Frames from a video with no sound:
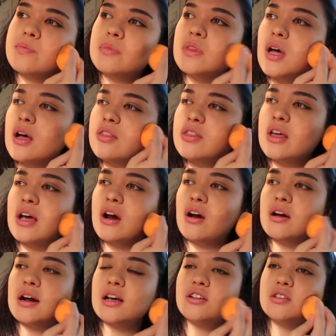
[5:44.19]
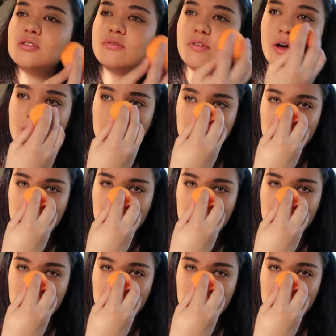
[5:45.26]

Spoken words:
not there and I just felt